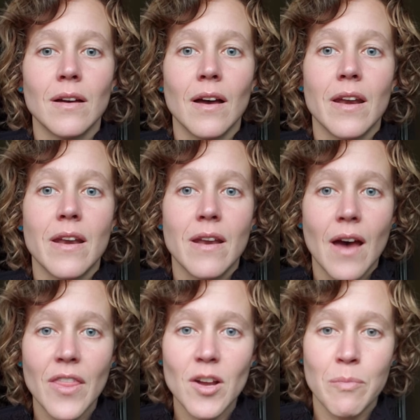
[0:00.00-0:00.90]

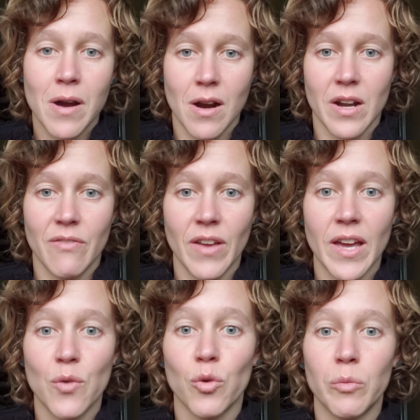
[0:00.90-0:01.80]
Another part of
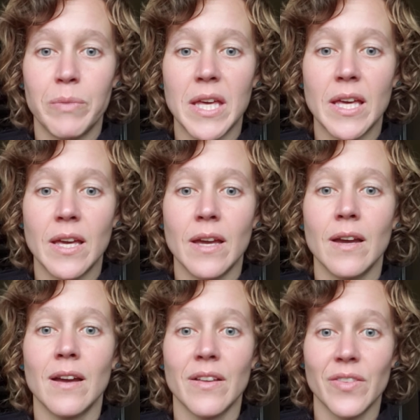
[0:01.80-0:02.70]
it will be,